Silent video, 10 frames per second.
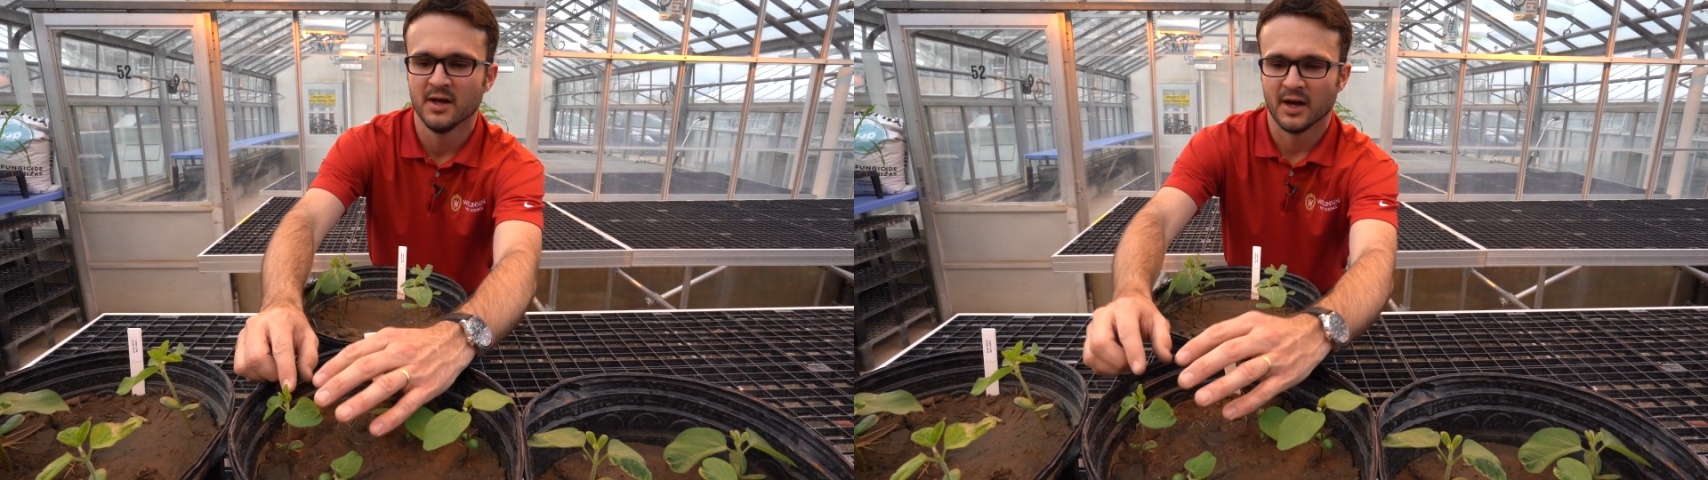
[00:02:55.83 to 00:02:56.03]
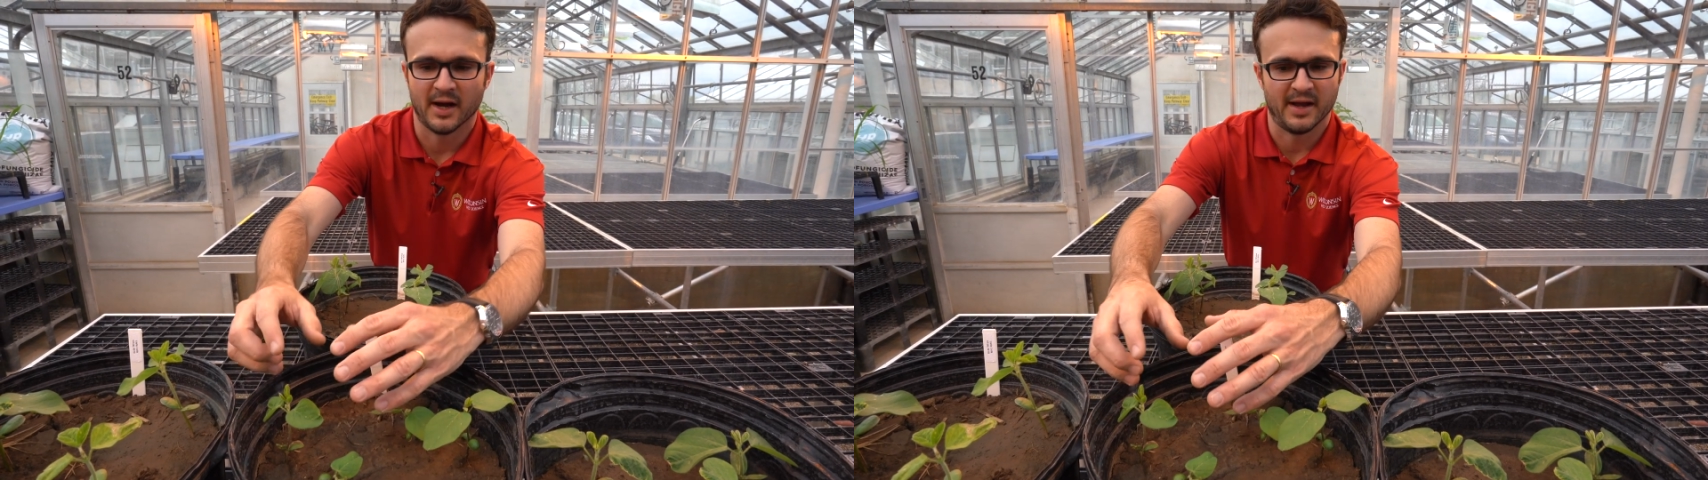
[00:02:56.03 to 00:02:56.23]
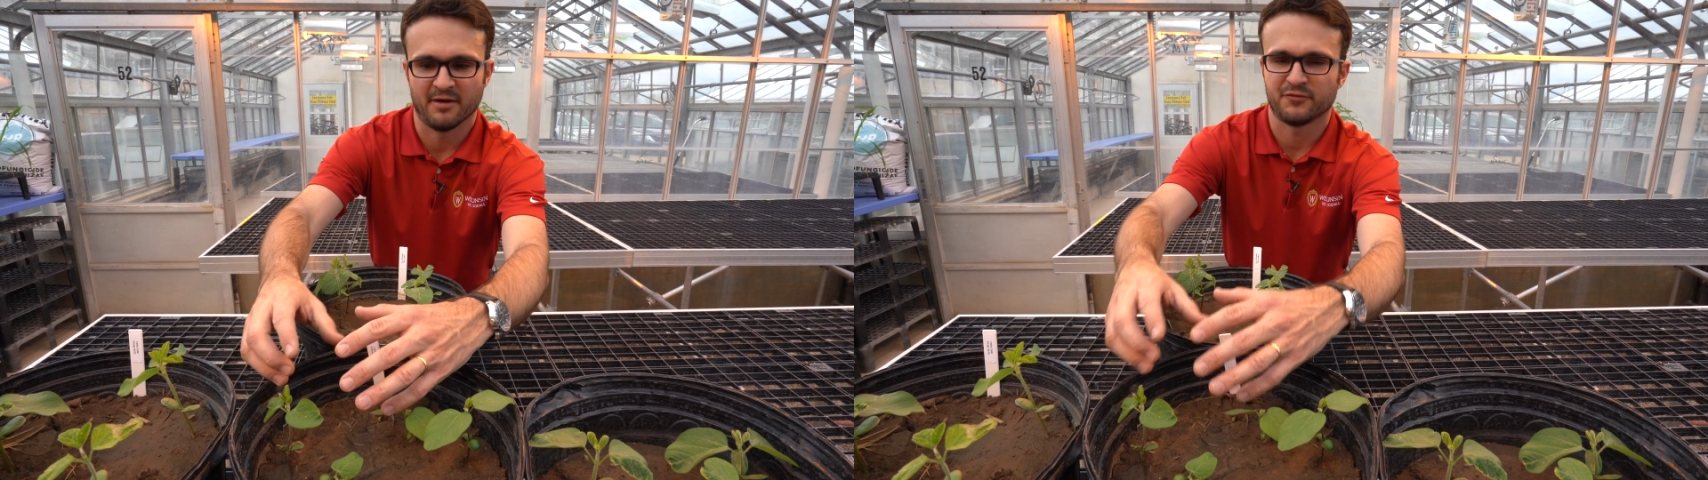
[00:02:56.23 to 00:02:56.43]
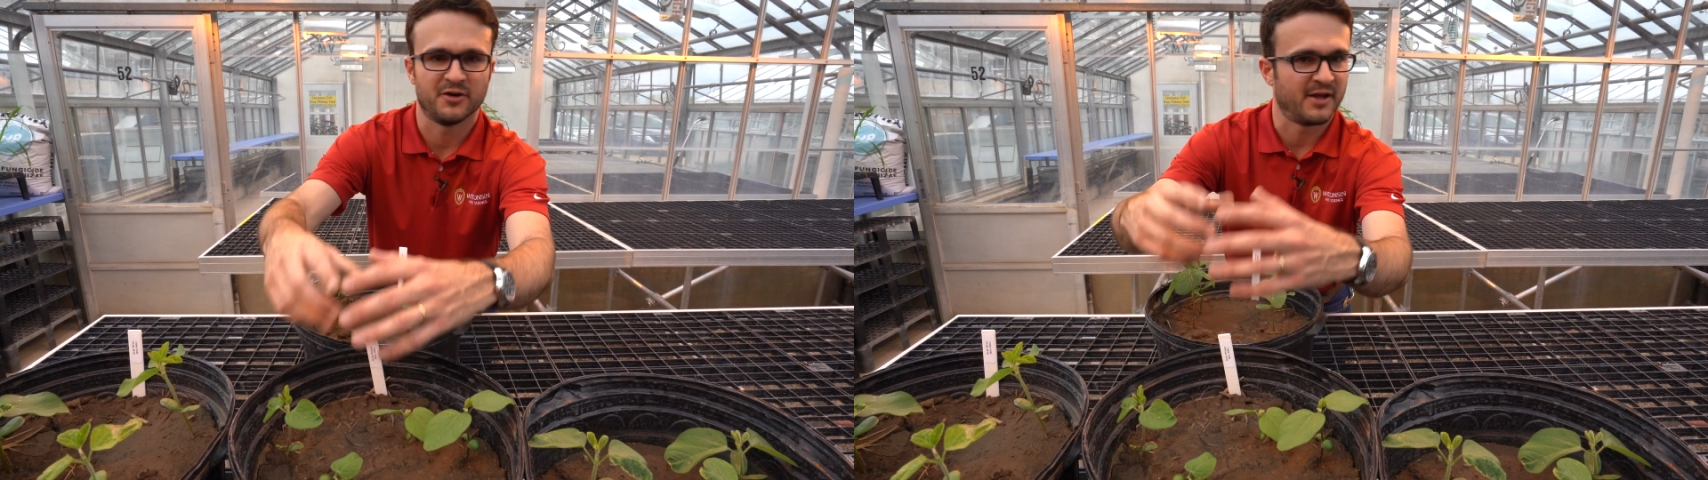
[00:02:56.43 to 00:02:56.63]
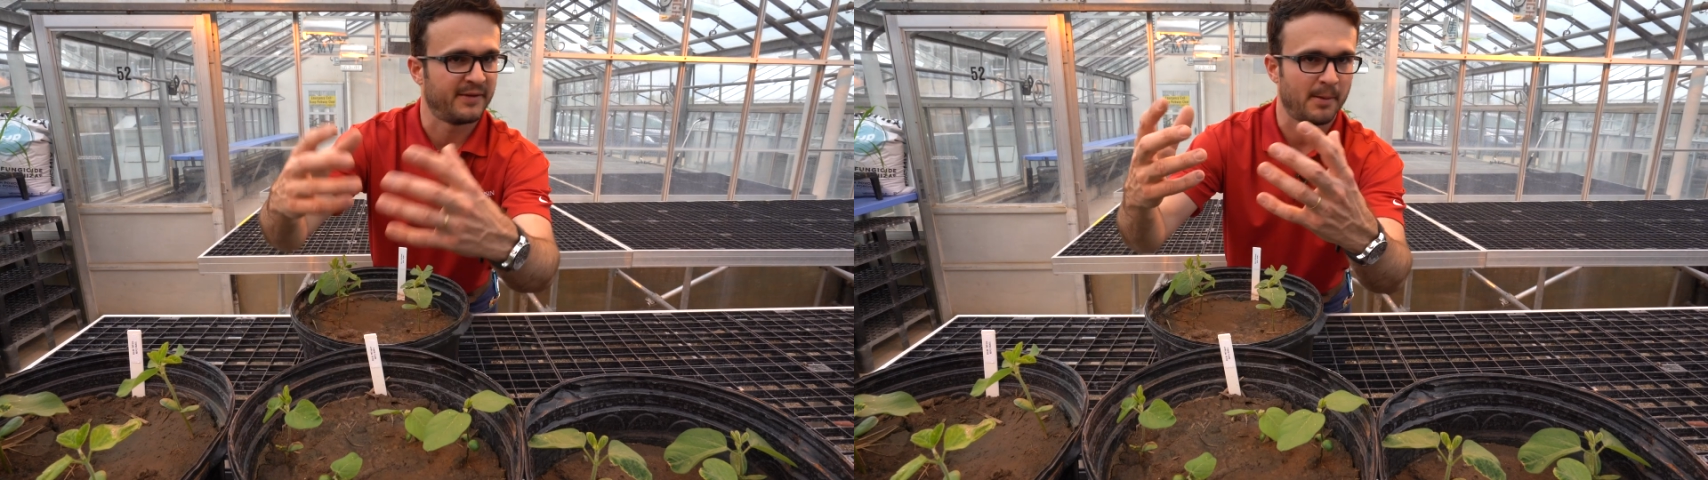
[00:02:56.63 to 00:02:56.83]
uh, after
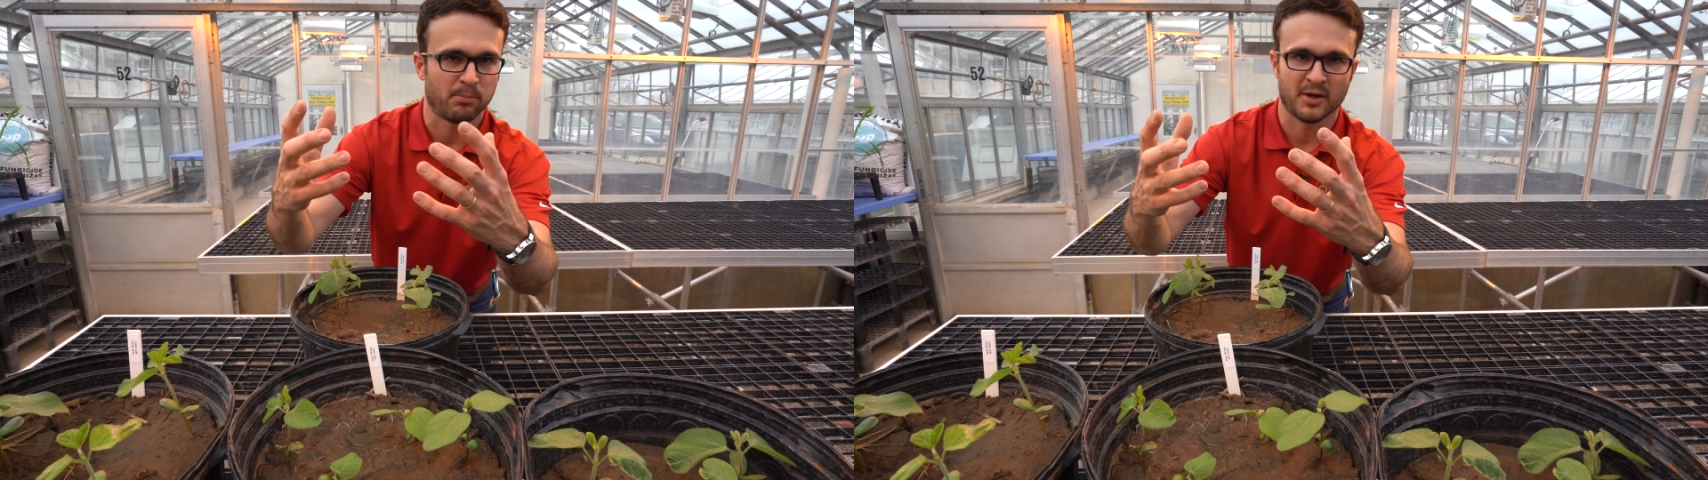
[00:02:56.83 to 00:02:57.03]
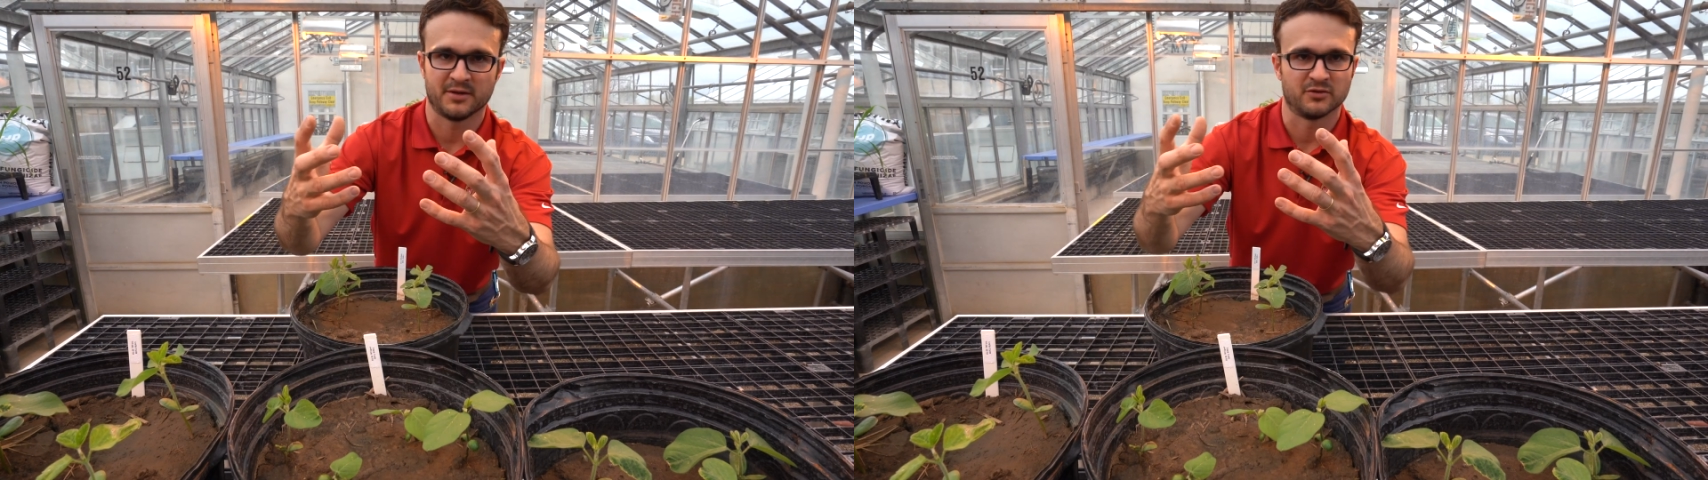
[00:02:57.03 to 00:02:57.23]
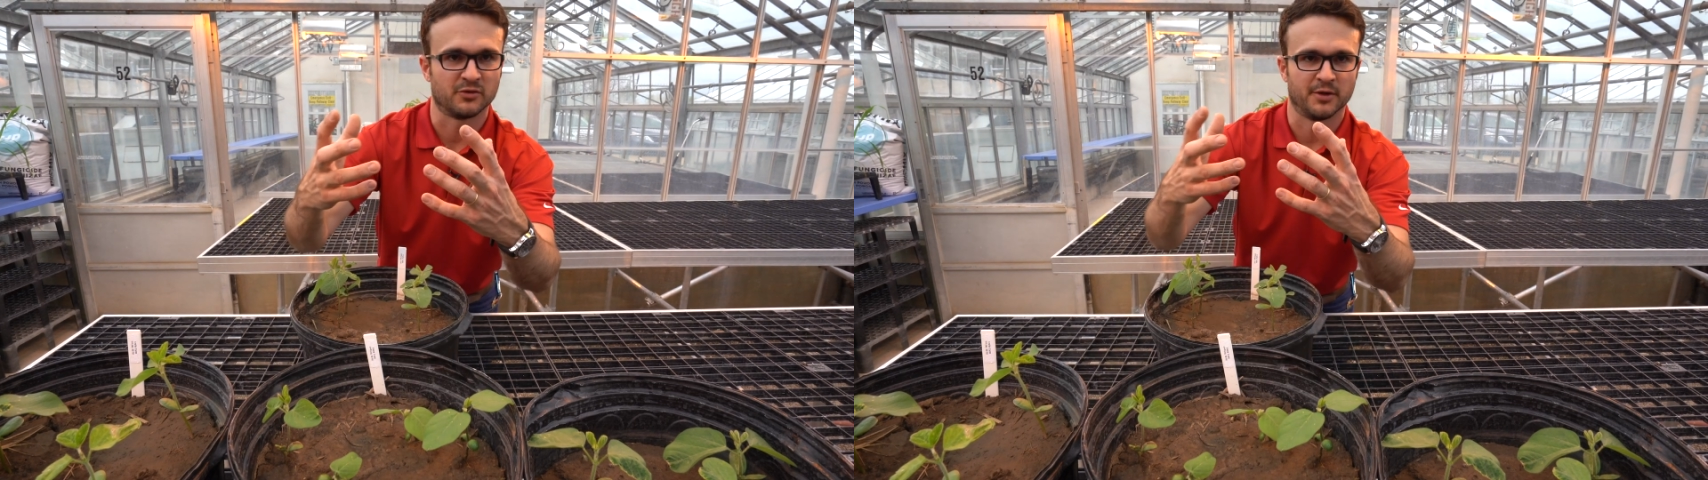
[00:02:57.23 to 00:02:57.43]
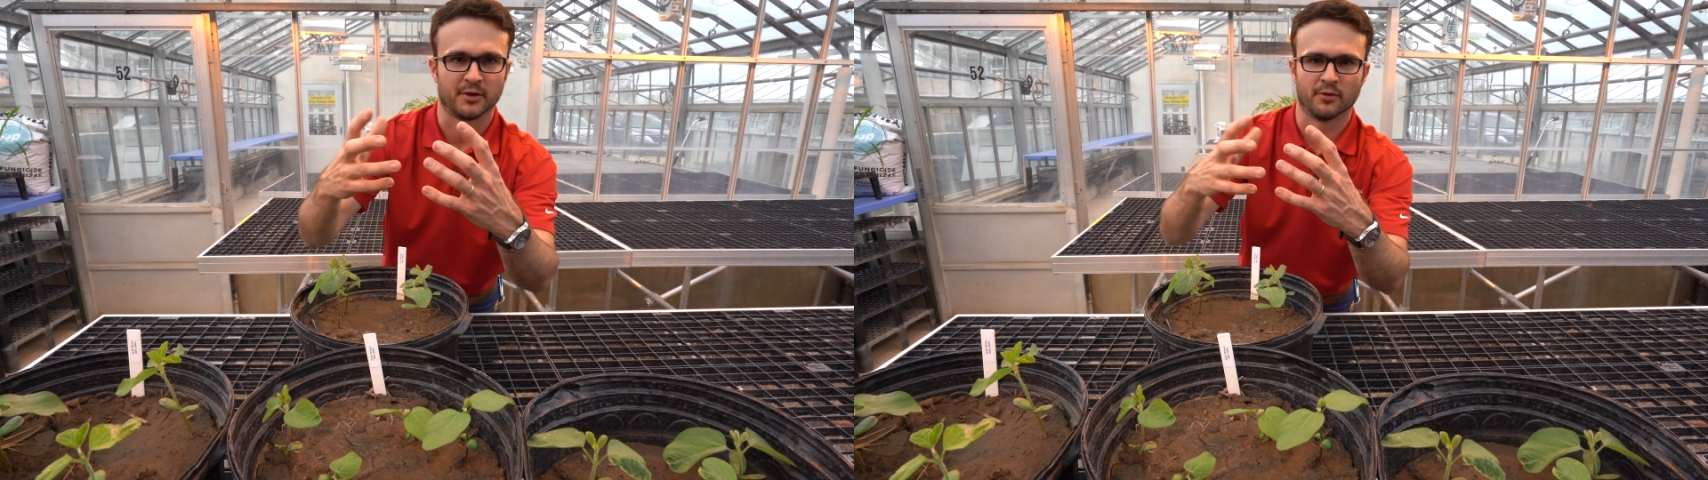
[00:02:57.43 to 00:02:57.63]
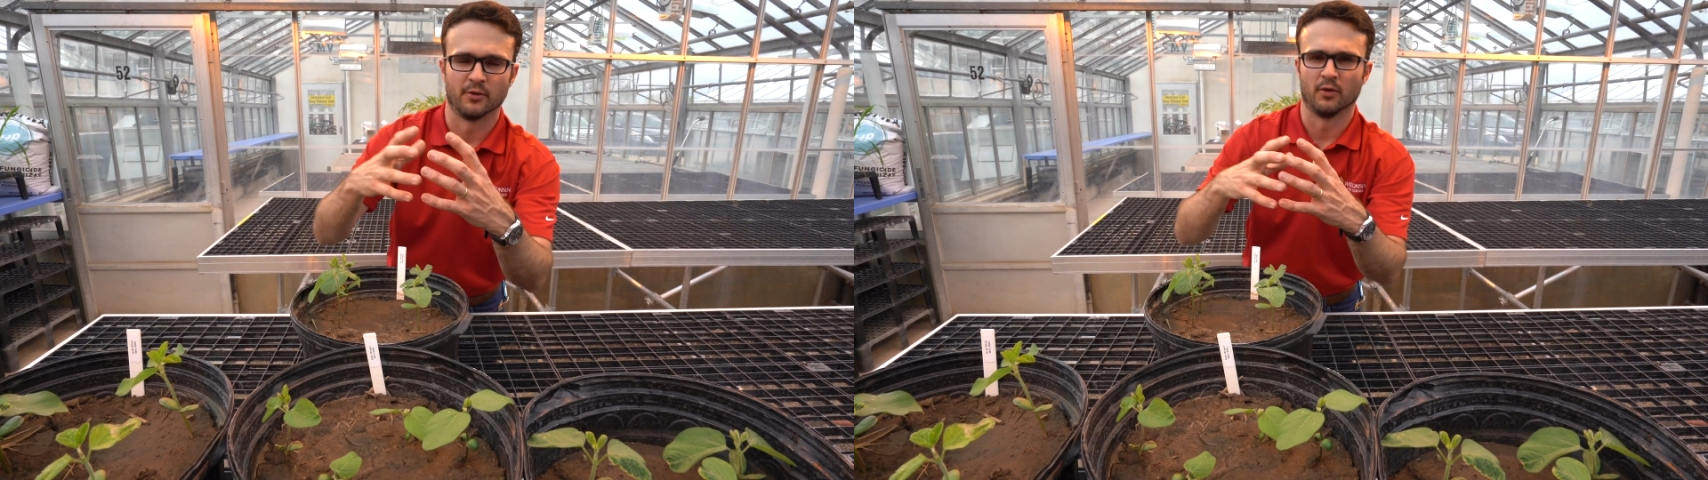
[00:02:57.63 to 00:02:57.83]
that, that plant is going to
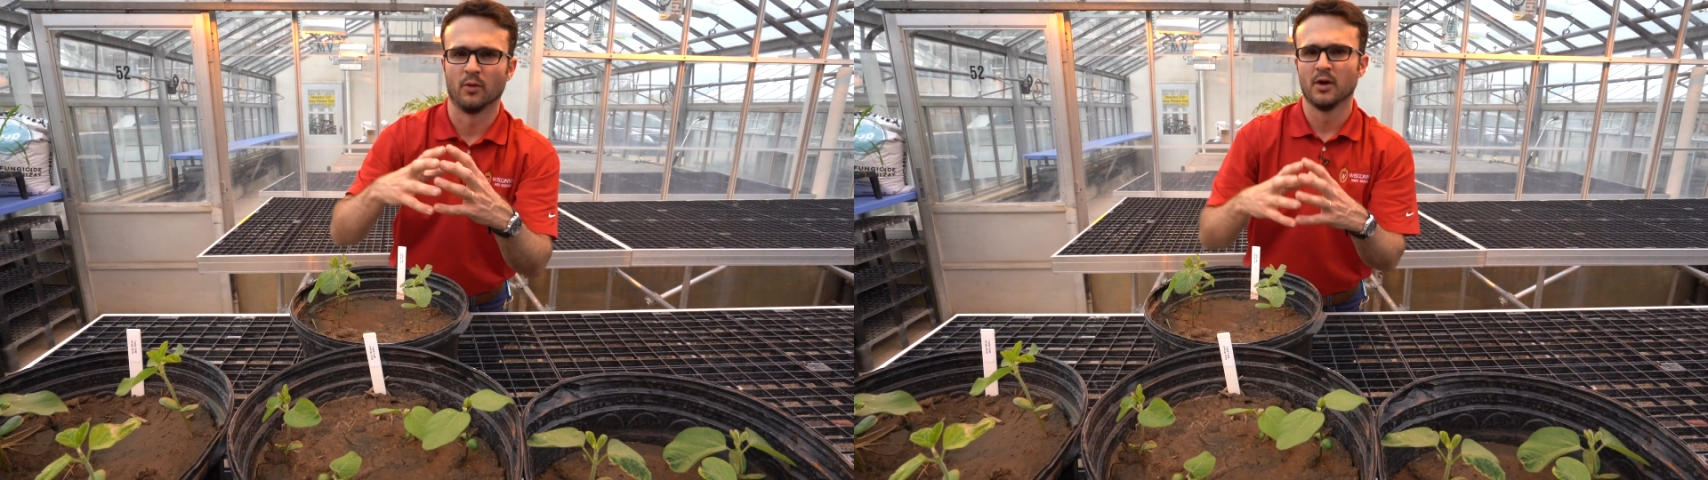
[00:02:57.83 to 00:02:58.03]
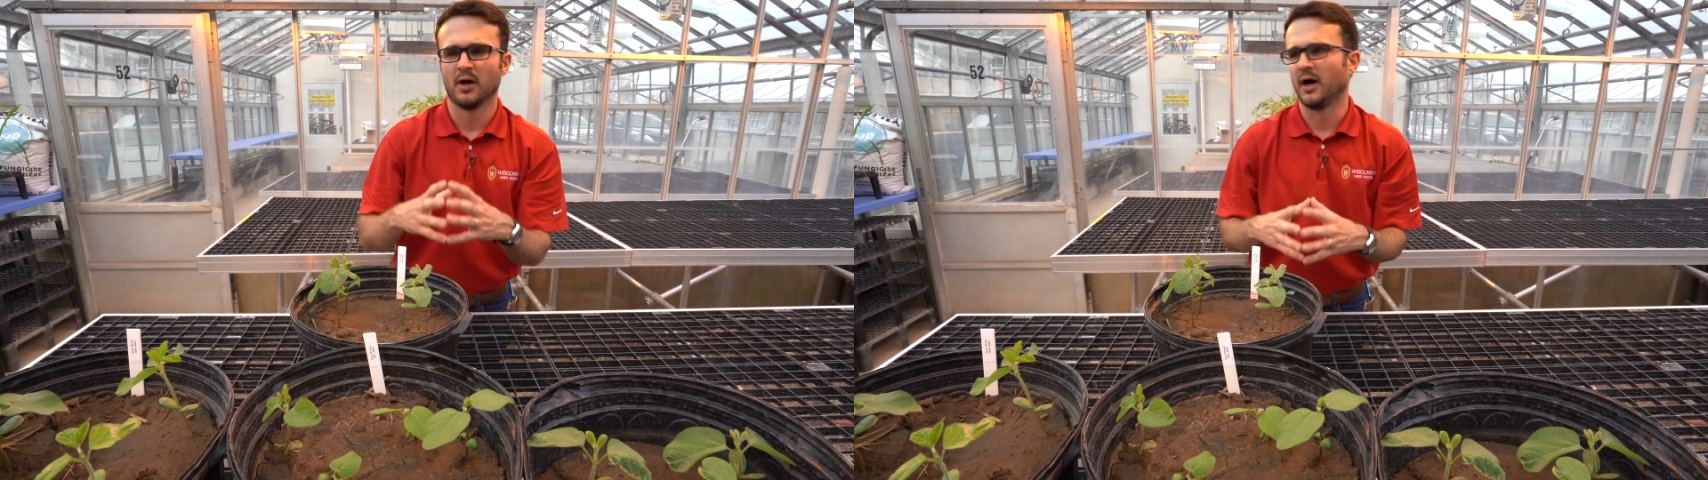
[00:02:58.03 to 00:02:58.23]
grow